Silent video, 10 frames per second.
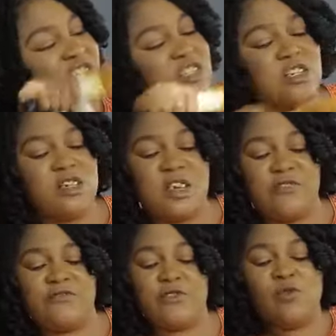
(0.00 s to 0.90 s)
Such a guy,
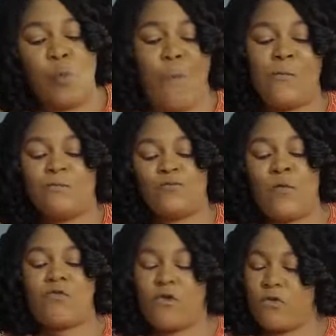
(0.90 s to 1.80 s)
if you.
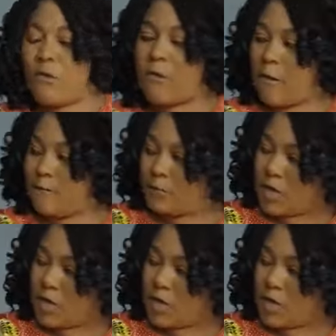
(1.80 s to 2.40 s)
Not okay.